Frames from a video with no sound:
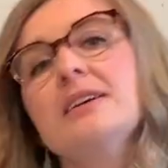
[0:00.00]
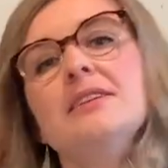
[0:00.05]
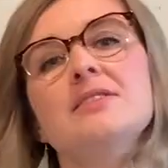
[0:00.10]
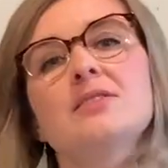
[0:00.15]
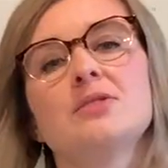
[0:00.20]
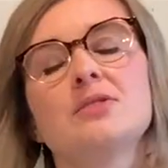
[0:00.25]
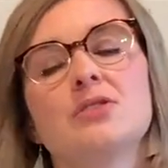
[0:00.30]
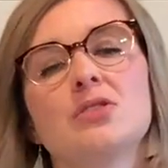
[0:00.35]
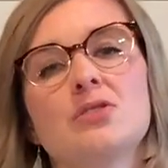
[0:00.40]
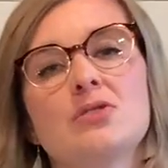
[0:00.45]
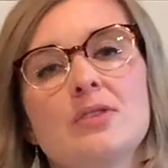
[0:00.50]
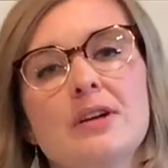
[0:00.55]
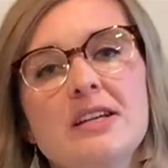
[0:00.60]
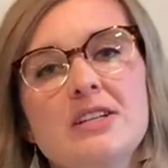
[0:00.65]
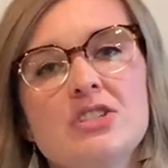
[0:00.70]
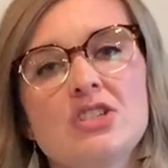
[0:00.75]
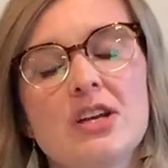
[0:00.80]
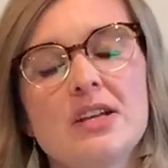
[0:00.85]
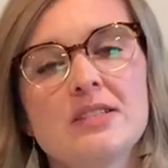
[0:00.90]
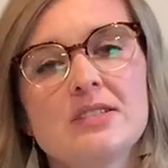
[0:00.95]
So it's a great
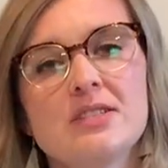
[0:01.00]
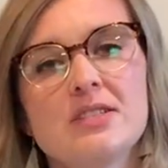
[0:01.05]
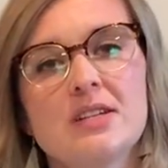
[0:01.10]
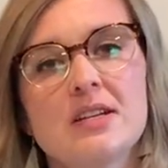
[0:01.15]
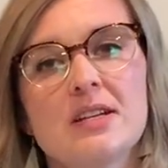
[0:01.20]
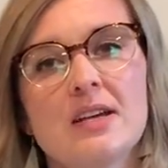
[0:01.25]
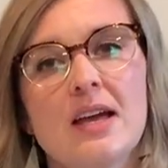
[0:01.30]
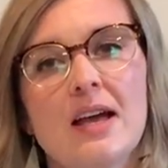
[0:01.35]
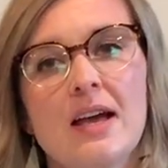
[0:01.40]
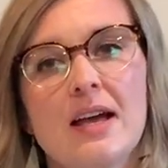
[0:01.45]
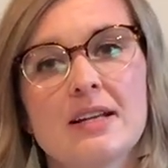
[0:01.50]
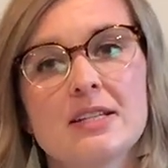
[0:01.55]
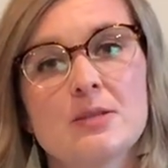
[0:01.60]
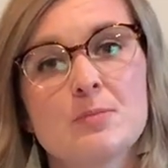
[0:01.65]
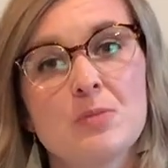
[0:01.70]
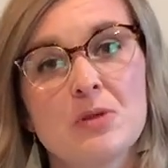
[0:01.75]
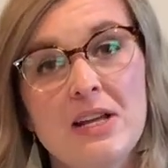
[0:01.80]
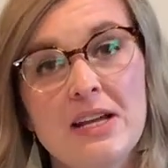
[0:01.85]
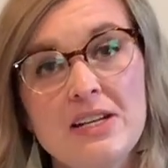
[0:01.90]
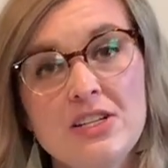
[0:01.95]
chance to
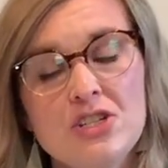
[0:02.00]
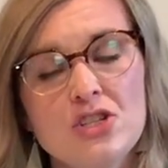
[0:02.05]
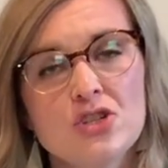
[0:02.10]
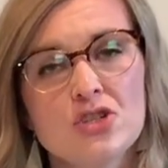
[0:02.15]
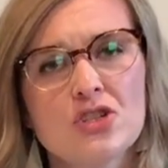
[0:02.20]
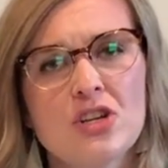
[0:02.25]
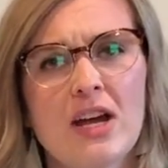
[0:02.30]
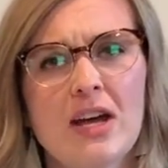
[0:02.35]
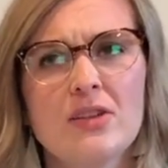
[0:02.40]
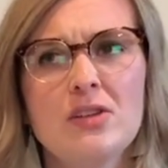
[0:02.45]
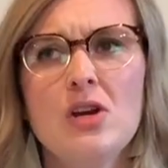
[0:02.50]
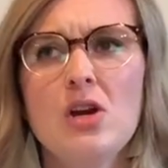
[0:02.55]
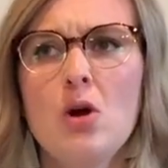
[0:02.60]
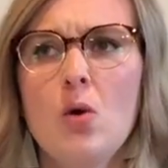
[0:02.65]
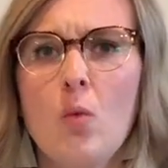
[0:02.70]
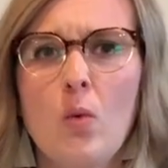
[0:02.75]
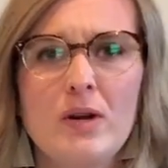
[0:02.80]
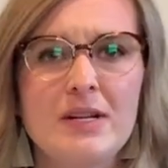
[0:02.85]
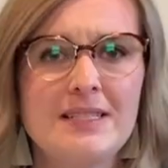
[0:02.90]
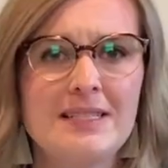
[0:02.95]
explain to your child,
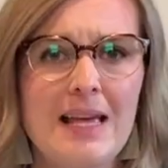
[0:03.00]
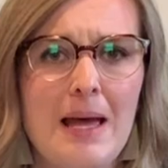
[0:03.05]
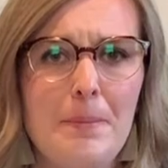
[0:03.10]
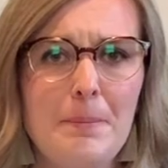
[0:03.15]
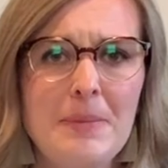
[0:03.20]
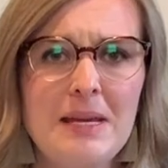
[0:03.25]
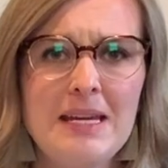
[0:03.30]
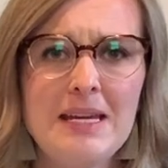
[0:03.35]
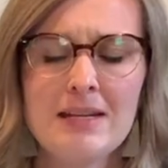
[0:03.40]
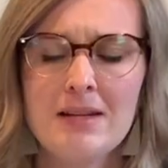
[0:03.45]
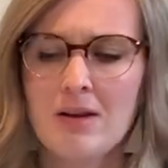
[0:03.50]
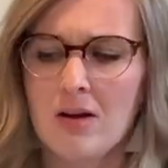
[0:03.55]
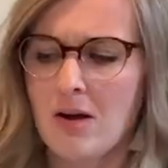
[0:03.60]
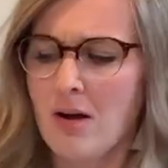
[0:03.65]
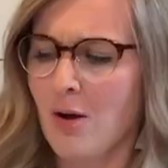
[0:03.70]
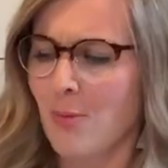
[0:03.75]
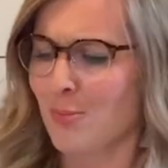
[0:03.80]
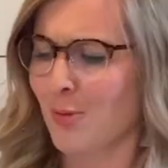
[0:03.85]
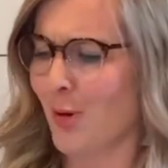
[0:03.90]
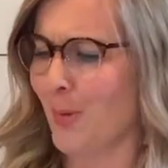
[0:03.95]
what does that mean?
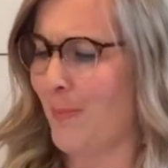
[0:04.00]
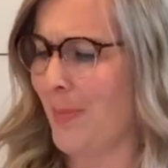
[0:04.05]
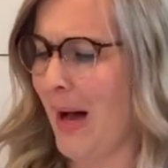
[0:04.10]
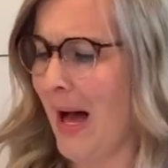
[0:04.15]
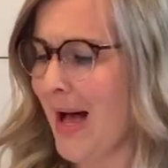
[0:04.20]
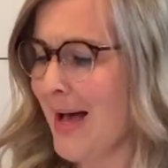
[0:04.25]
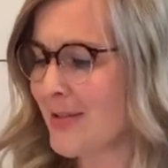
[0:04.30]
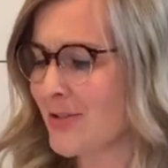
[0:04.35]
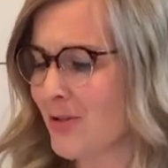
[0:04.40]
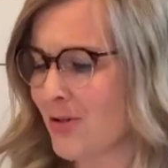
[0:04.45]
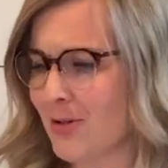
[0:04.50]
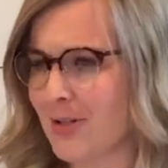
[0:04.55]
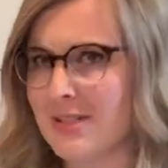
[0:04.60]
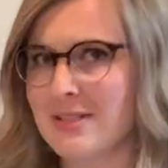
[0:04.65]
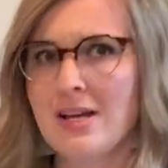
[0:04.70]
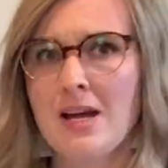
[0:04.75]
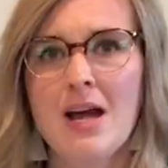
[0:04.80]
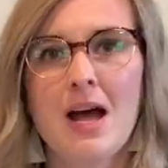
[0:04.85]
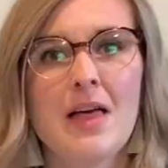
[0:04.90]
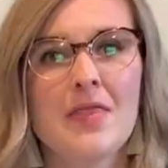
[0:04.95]
Oh, preposterous,
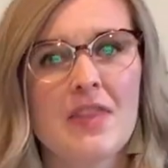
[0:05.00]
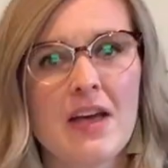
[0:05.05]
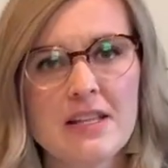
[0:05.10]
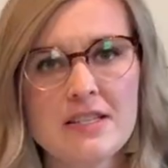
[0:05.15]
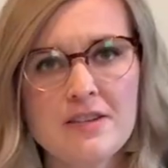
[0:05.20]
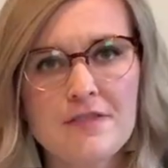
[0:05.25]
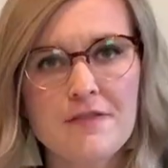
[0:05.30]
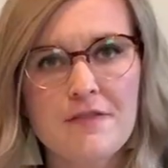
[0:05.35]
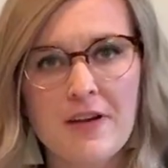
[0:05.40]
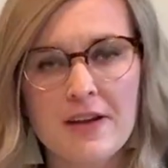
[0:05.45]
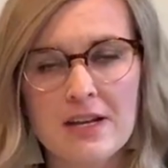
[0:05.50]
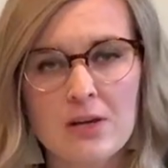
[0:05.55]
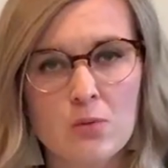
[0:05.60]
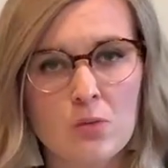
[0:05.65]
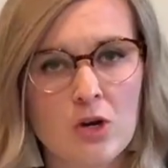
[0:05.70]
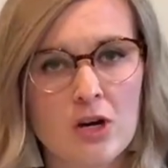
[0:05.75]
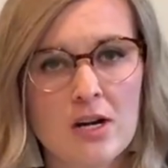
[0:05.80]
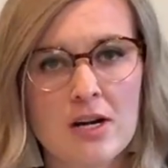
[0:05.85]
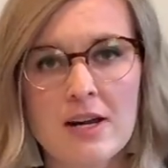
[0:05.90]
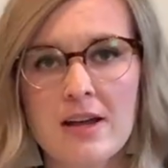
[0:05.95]
that's a funny
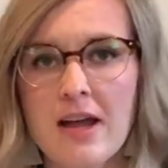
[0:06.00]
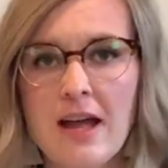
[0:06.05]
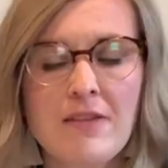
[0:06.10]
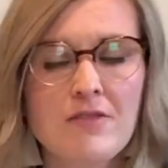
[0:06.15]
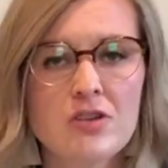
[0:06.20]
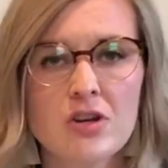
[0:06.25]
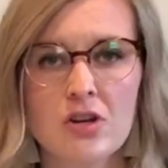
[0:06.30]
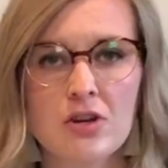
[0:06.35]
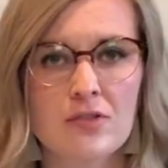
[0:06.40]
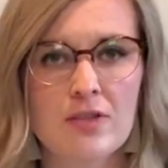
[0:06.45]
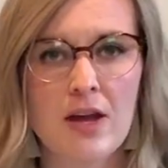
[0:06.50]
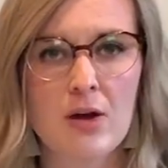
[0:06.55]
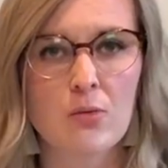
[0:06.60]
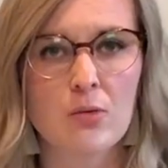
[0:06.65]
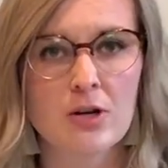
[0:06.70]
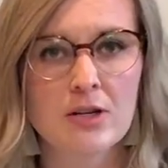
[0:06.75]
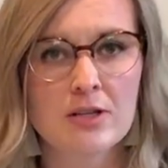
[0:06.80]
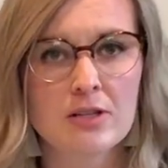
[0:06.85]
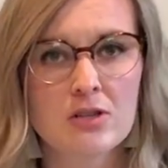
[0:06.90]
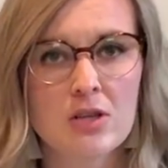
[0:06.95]
word. I haven't heard that
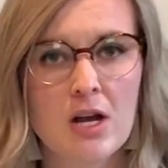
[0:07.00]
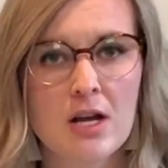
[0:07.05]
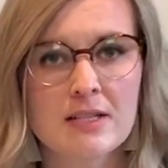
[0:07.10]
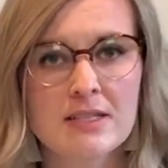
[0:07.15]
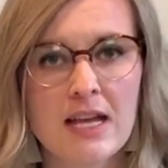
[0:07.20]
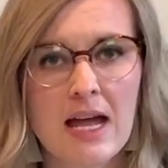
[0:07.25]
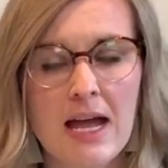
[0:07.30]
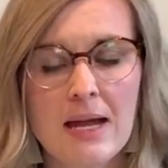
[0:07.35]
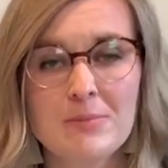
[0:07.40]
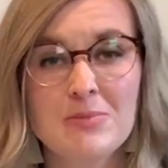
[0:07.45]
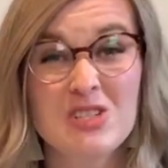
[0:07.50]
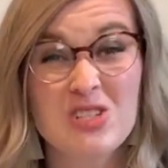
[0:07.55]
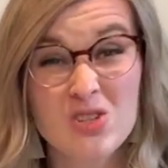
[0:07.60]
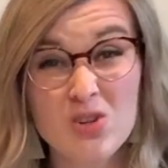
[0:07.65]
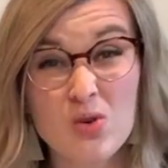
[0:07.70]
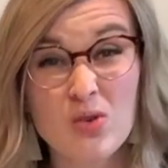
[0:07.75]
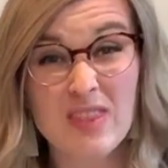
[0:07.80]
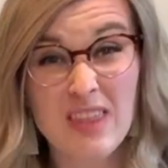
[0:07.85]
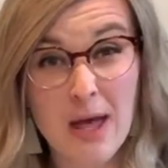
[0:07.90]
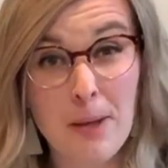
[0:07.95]
word in a long time. Do you know
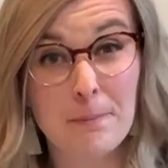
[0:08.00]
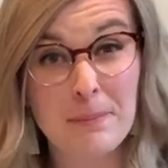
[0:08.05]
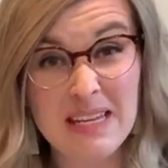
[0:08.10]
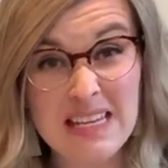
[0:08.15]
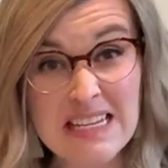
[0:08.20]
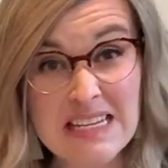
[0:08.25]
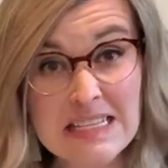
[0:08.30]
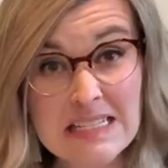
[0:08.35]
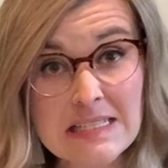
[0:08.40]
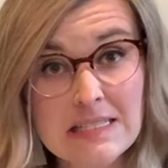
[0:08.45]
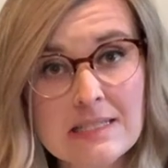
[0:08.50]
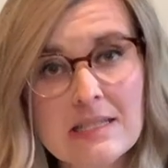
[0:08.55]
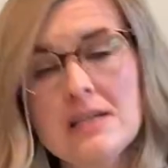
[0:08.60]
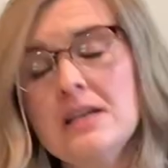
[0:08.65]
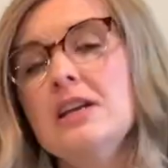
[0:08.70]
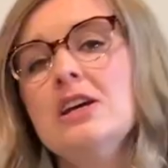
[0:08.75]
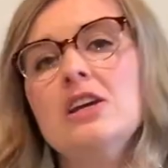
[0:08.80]
what that means?